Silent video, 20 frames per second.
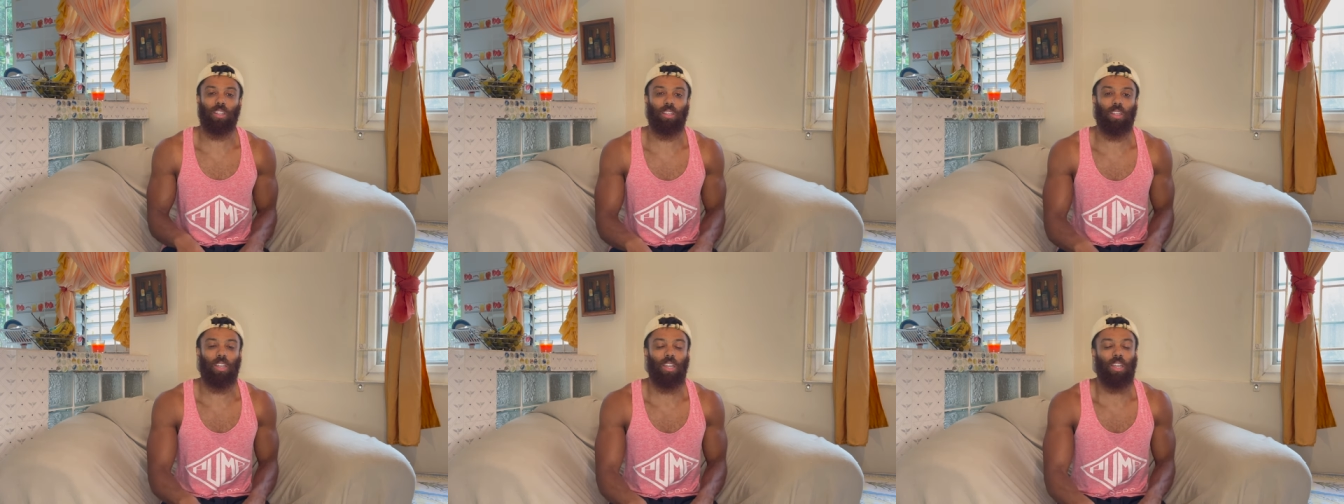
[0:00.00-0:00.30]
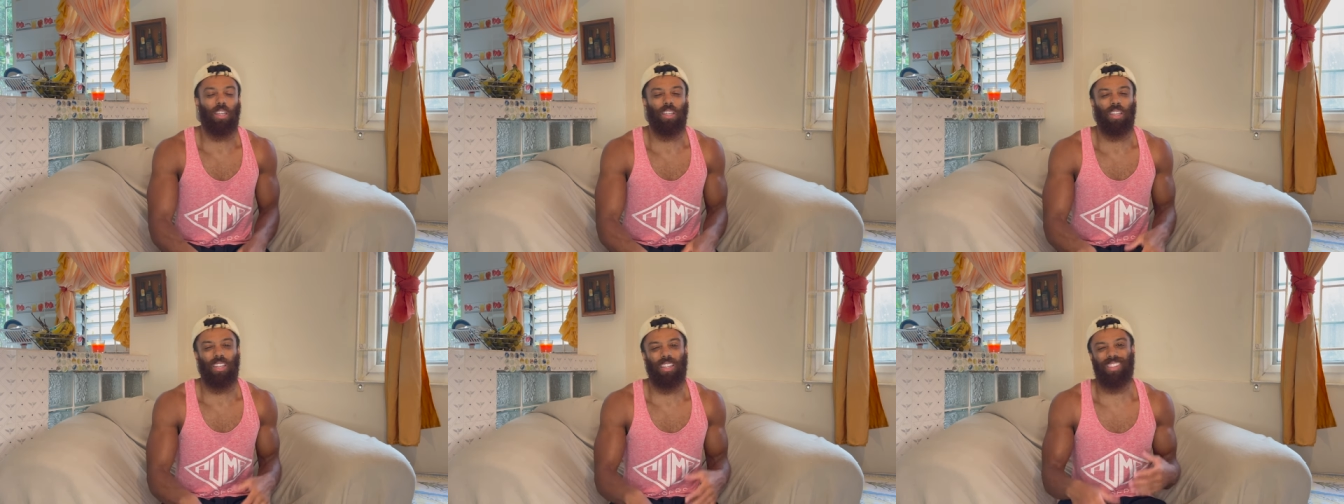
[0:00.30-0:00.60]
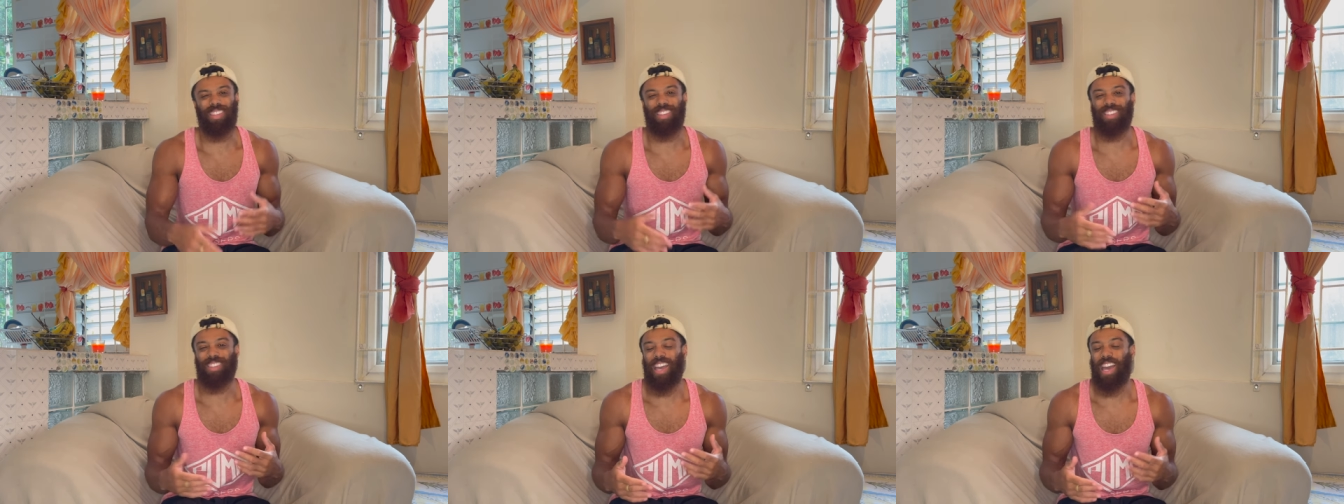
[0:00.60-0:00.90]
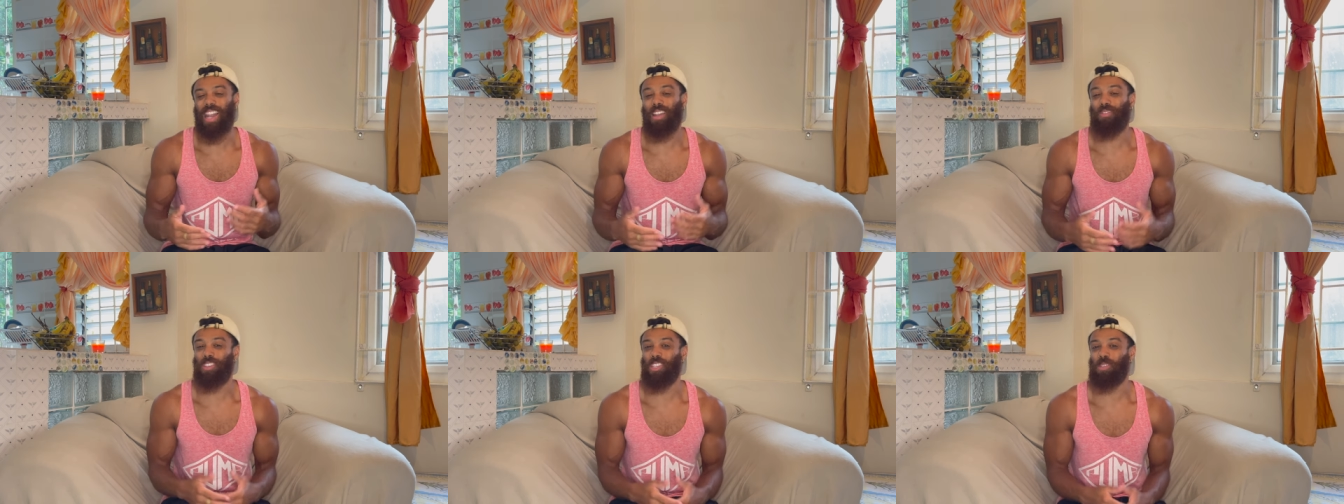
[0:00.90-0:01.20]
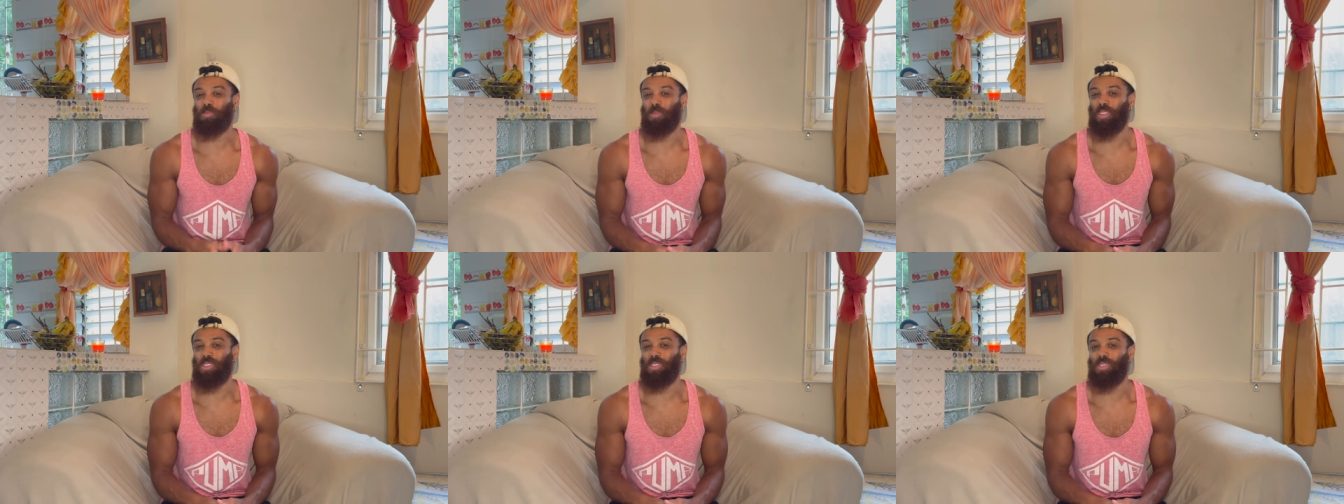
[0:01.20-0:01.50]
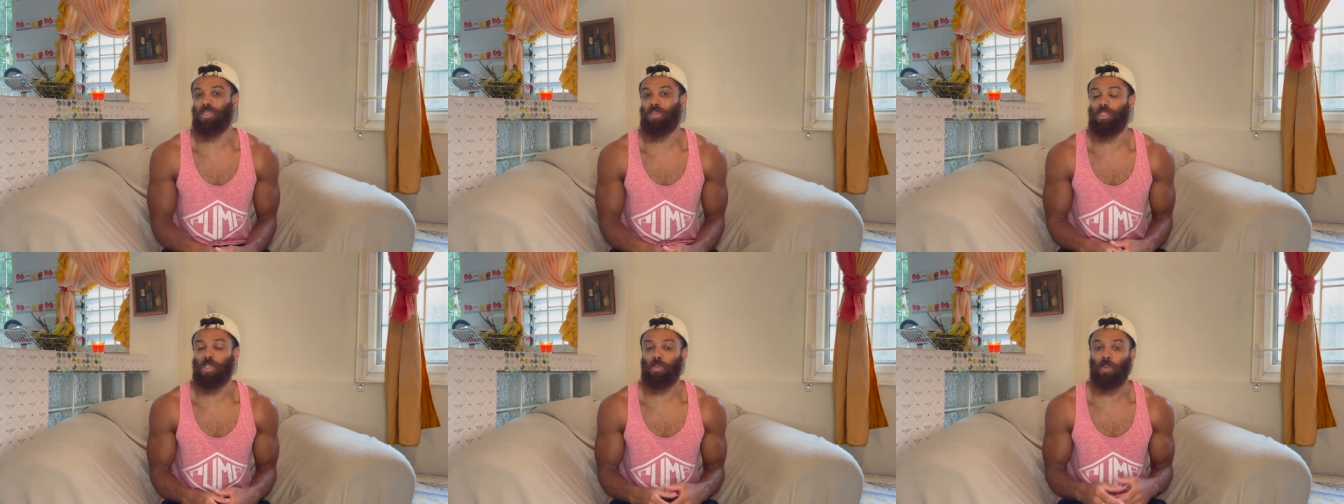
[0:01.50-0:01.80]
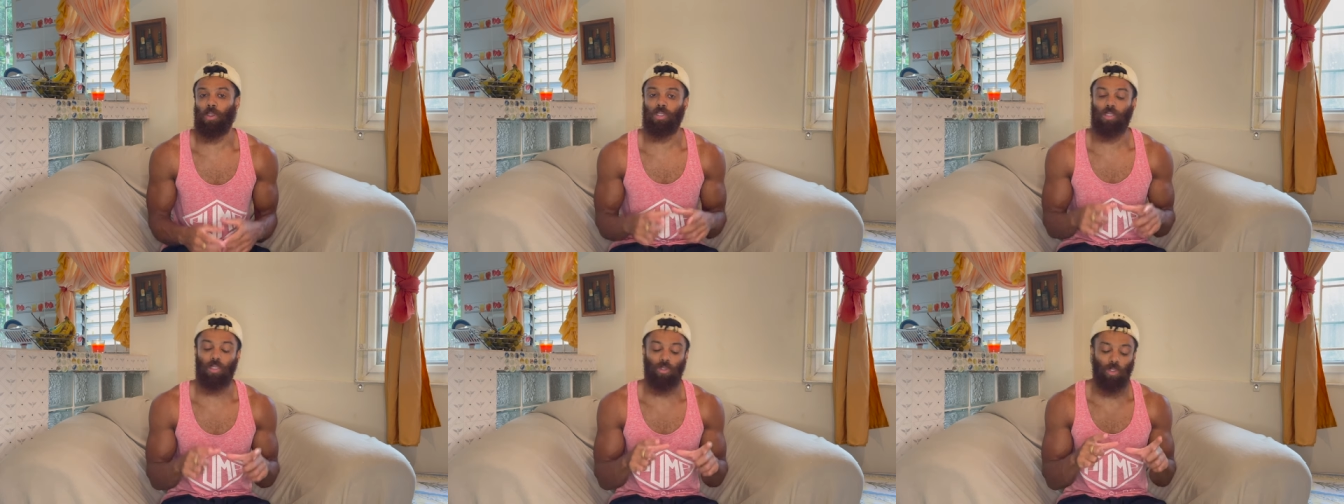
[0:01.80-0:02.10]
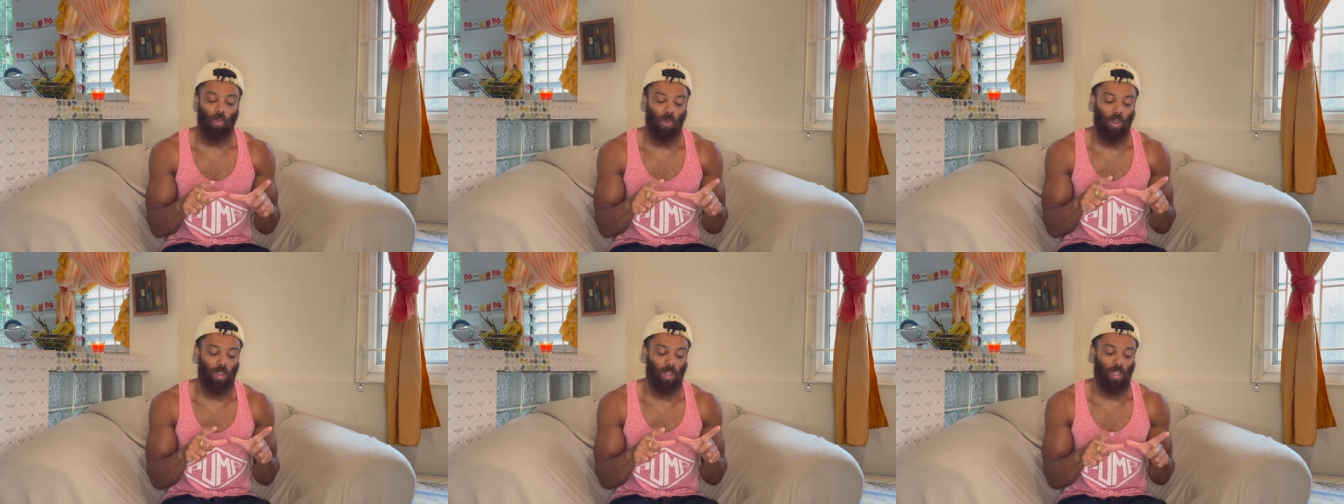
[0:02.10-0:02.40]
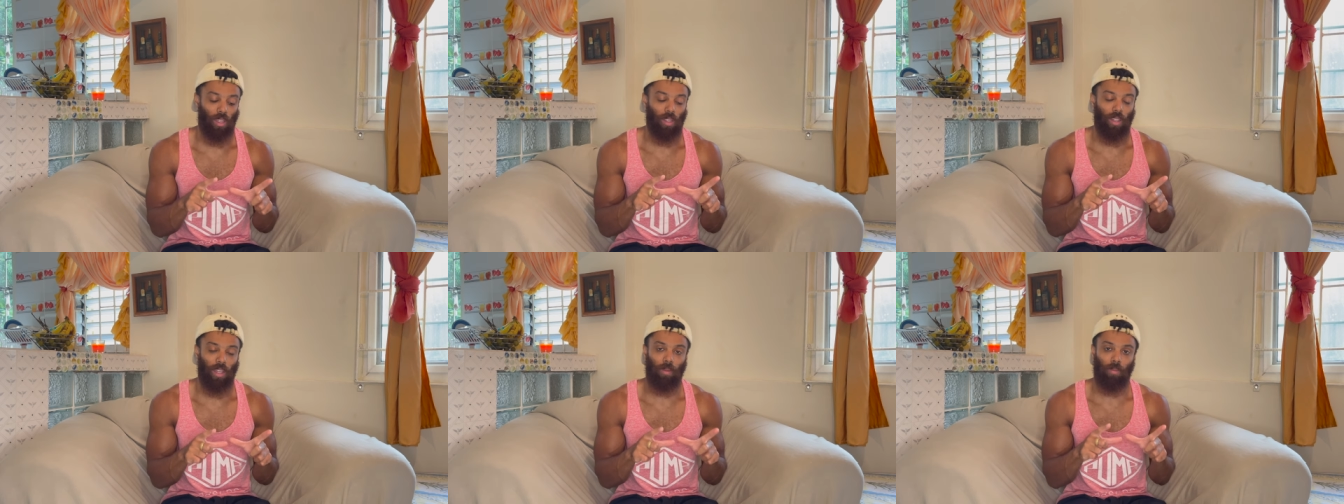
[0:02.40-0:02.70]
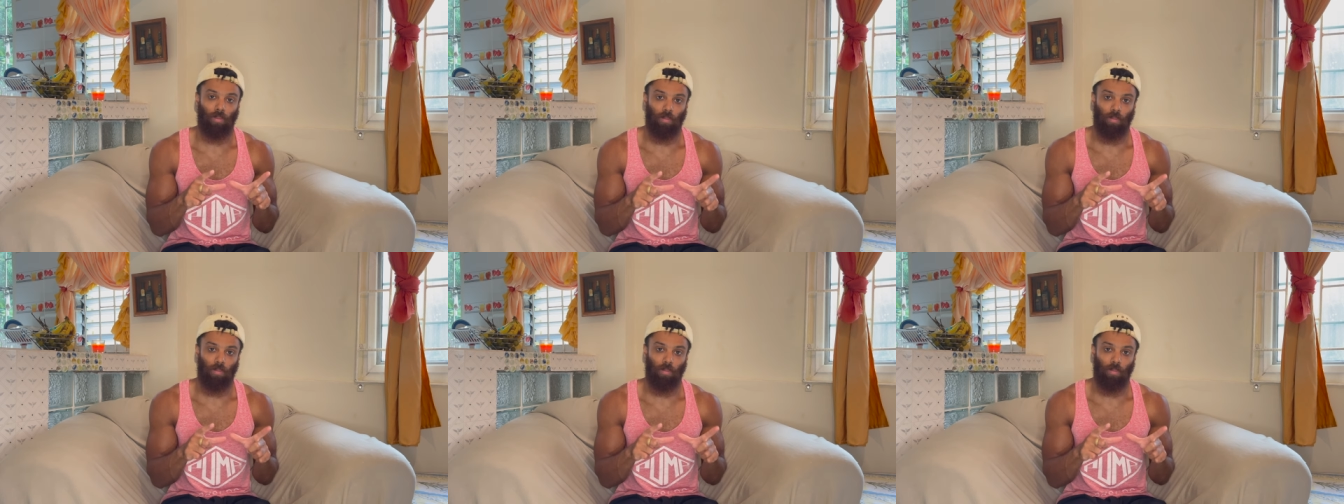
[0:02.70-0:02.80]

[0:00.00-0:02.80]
is that's kind of expensive, especially if you want to get like